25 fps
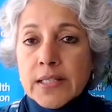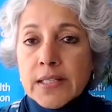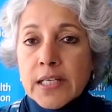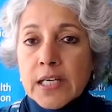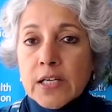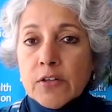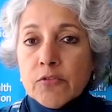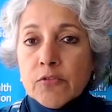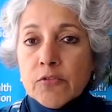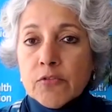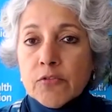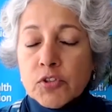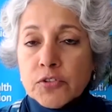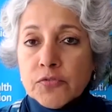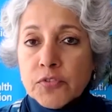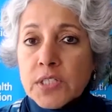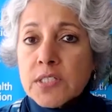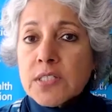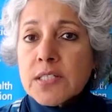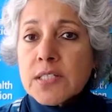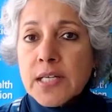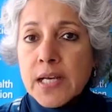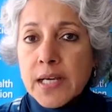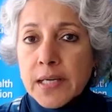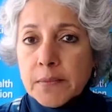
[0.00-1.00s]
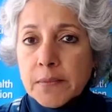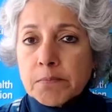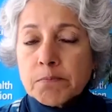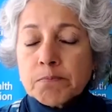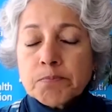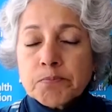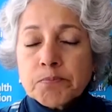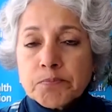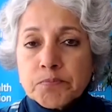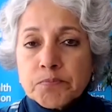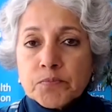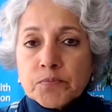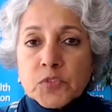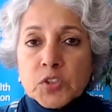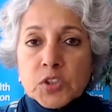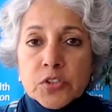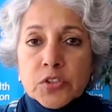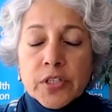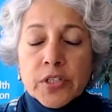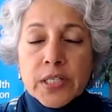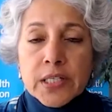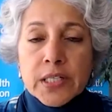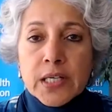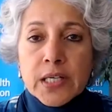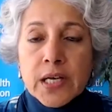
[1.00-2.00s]
think, for the first time,
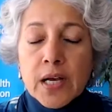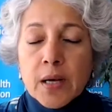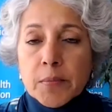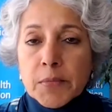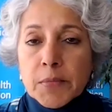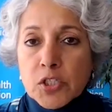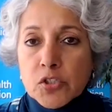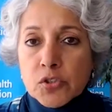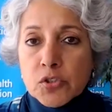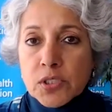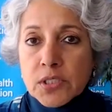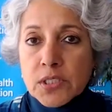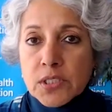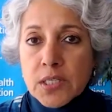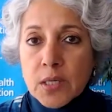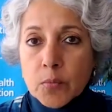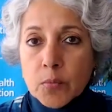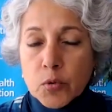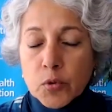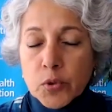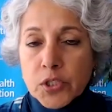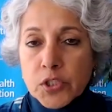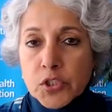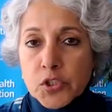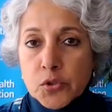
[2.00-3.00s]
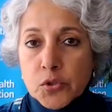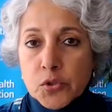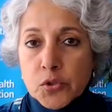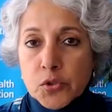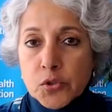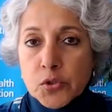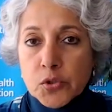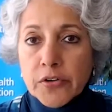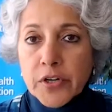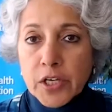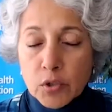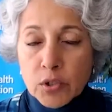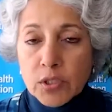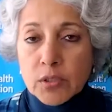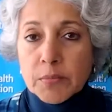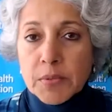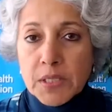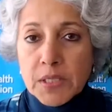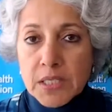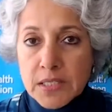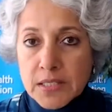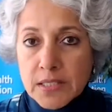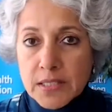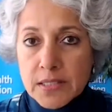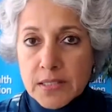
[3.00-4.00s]
really coming to the WHO on a regular
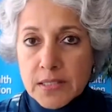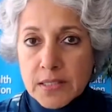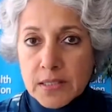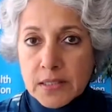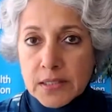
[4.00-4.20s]
basis.